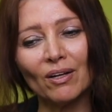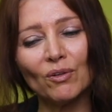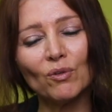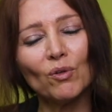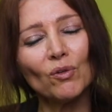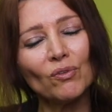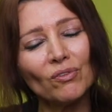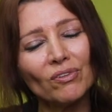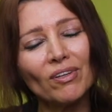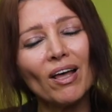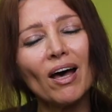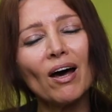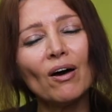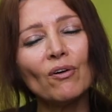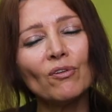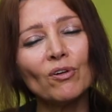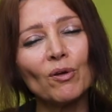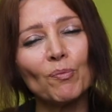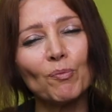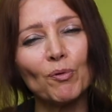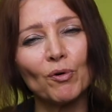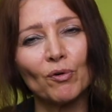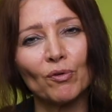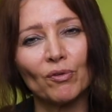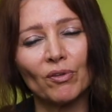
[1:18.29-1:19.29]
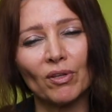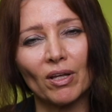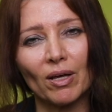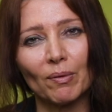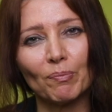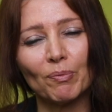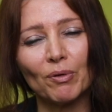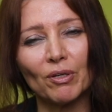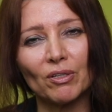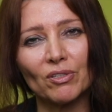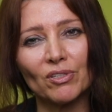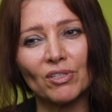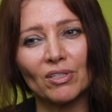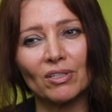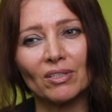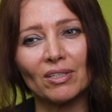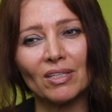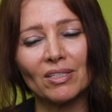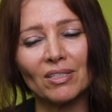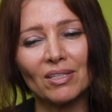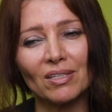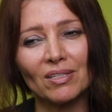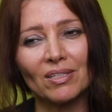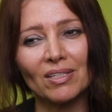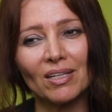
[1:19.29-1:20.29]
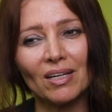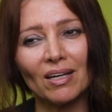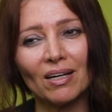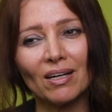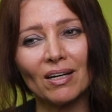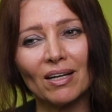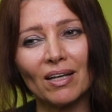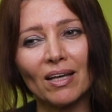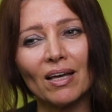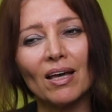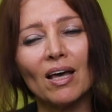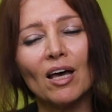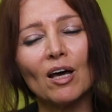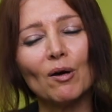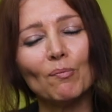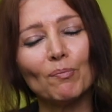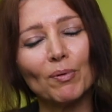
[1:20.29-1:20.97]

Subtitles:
not down upon that person necessarily,